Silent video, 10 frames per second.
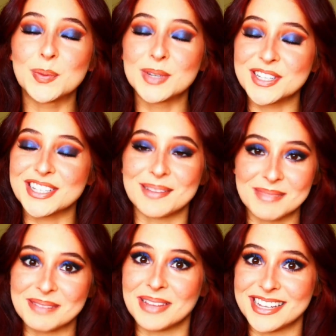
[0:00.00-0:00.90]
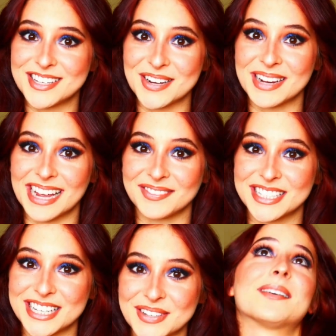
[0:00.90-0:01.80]
which is something me and Joey have
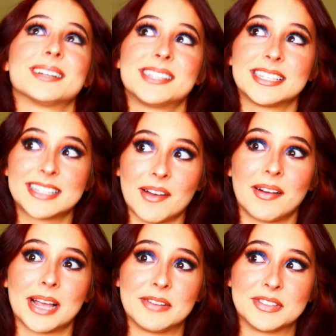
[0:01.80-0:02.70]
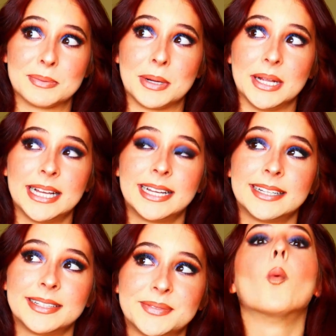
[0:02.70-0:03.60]
to do. Ours is so uncomfortable.
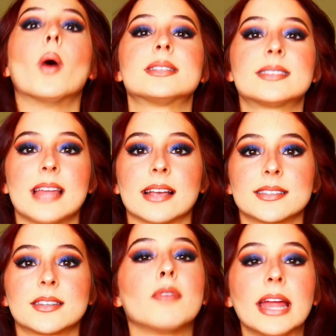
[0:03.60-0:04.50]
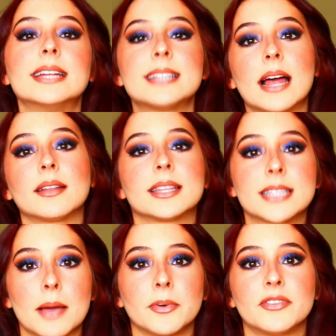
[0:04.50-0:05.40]
What's next? Write it down on the
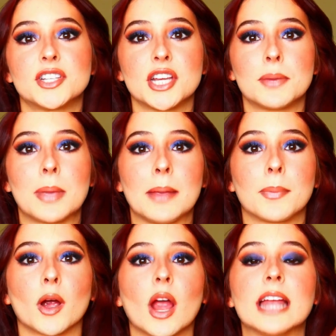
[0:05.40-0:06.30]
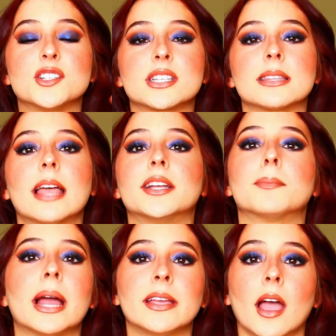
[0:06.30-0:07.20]
top of a sheet of paper and just let your
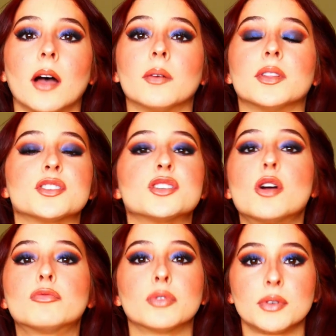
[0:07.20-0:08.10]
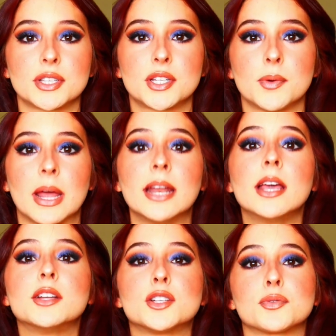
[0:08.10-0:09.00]
mind go. There's no rules to
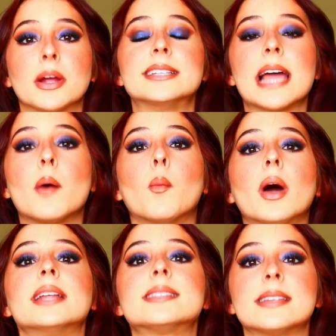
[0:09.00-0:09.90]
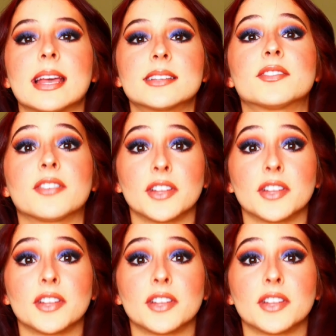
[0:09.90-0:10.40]
it. Just write down what is next for